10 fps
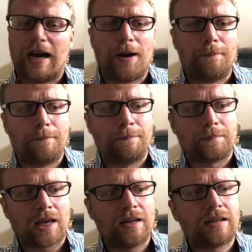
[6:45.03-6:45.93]

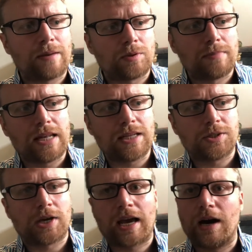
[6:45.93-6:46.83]
and had kept on meaning
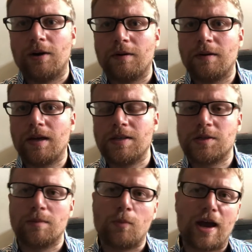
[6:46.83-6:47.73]
to check out in
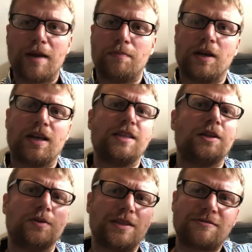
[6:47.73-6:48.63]
some way, but it, you
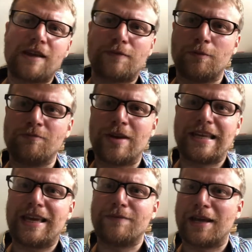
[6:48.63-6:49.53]
know, it's never
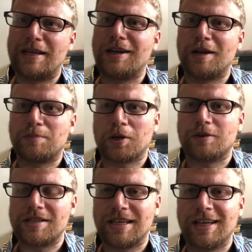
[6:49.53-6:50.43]
really given any kind of
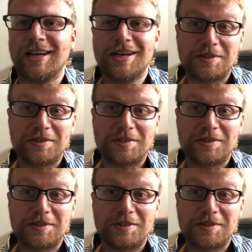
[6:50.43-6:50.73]
priority.